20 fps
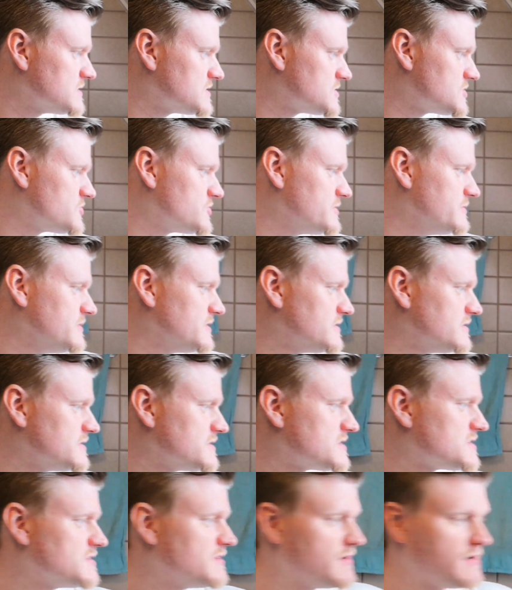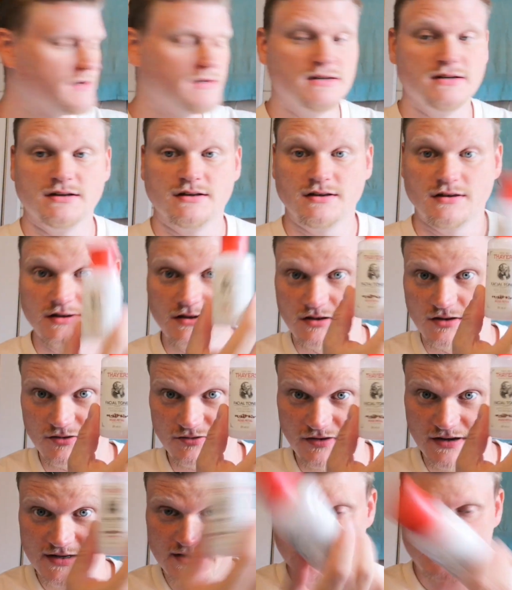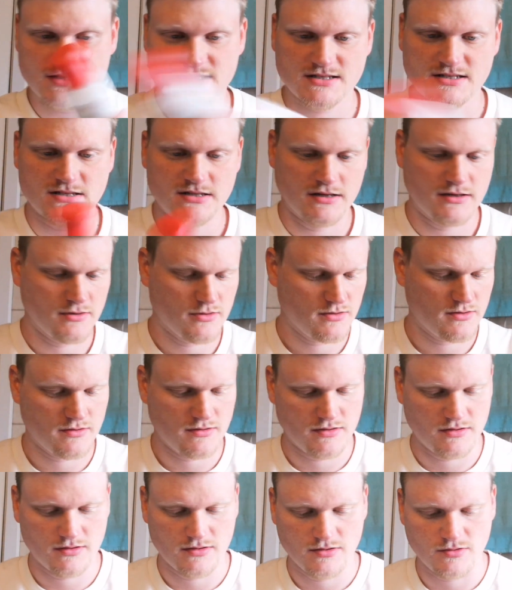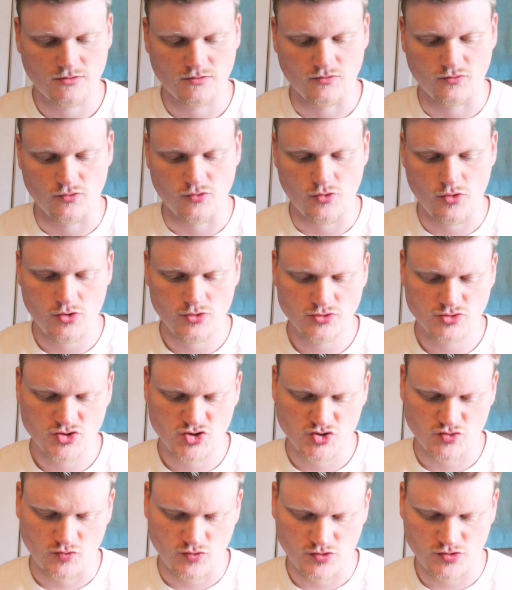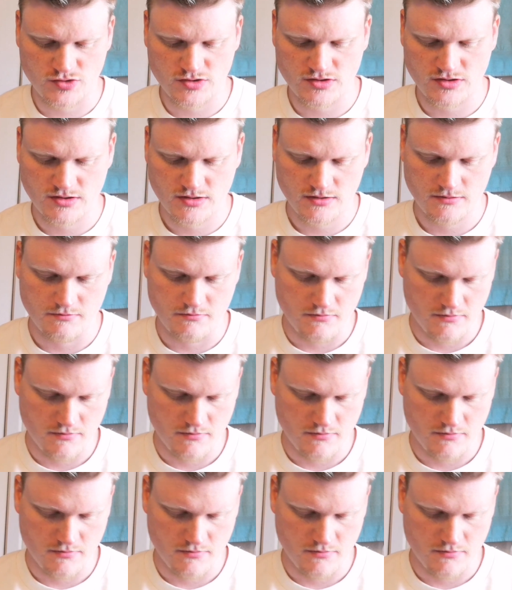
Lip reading: extremely nice. Thayers, rose water,